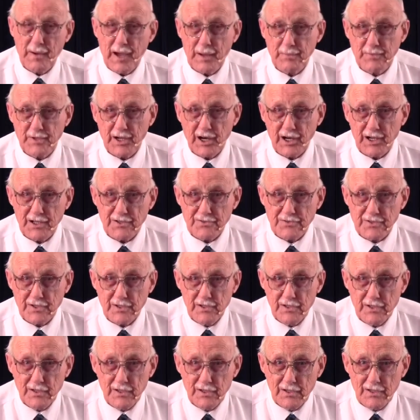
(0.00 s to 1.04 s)
to be
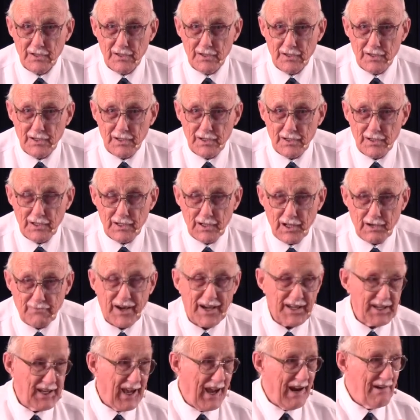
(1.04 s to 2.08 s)
baptized.
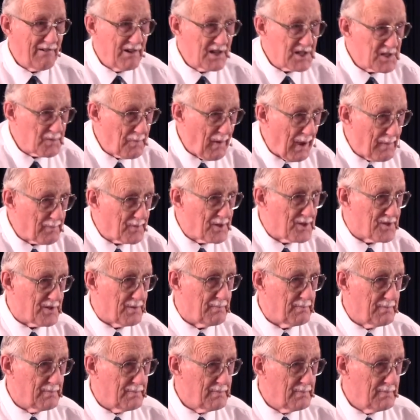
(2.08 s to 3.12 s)
A vicarious
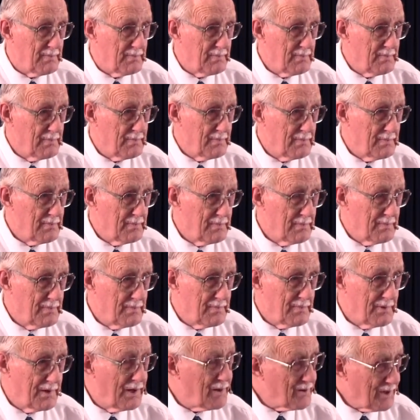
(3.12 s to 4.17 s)
baptism.
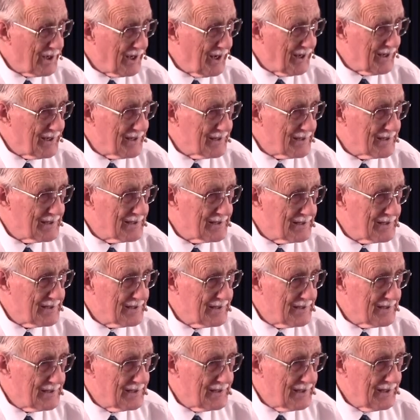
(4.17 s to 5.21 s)
Okay?
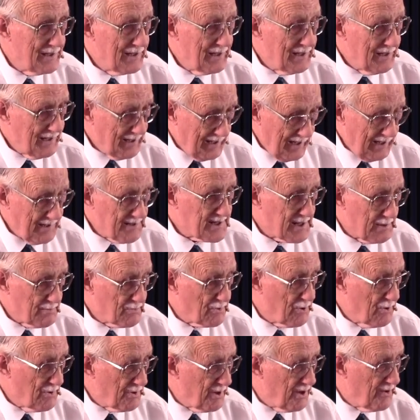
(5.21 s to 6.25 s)
Yeah, there's
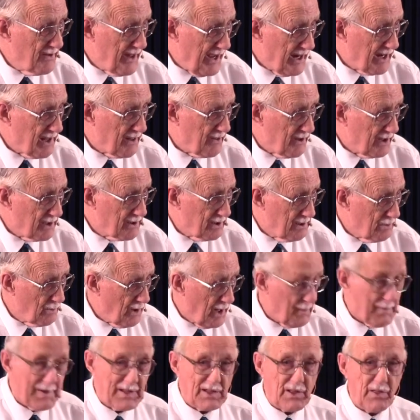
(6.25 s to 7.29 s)
some truth in that, I think,
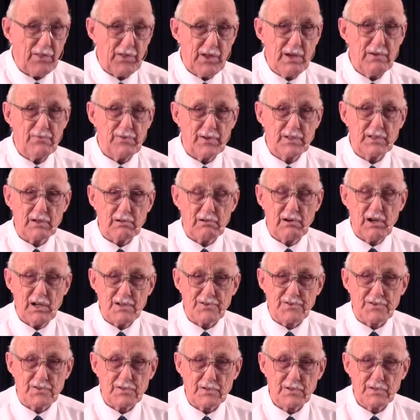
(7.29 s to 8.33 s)
too. What about the thief on the
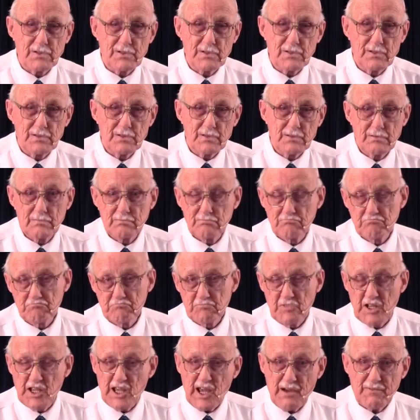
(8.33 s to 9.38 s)
cross?
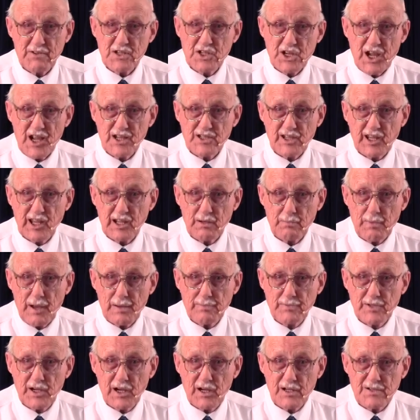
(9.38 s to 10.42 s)
Did he have a chance to
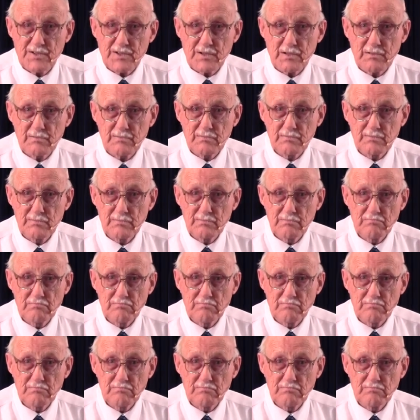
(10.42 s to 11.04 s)
get baptized?